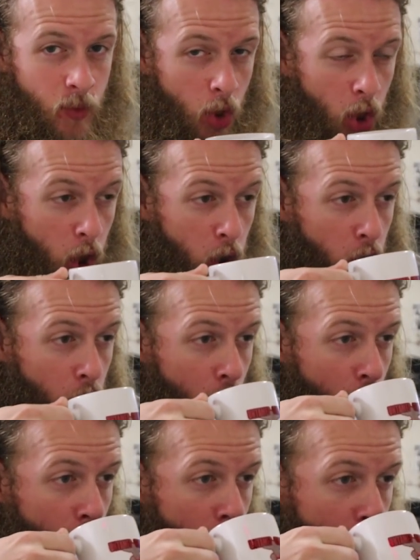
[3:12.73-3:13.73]

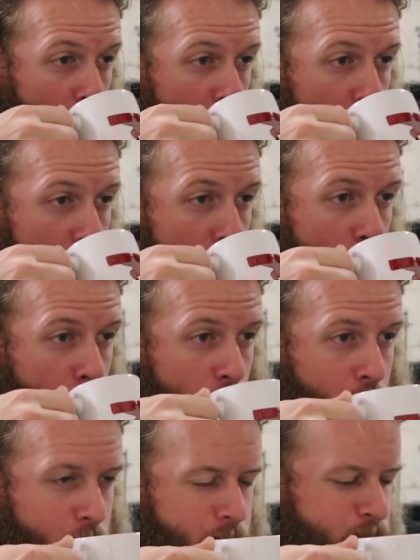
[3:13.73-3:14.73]

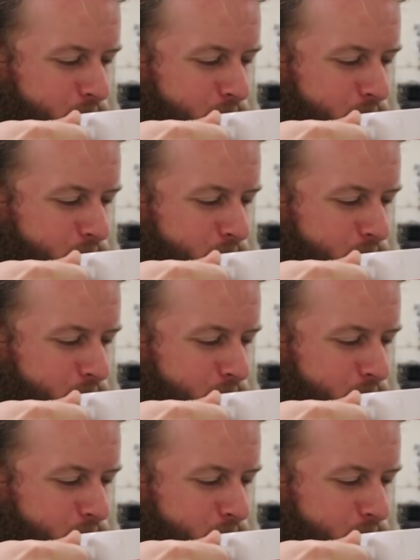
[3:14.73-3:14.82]
(no one is talking)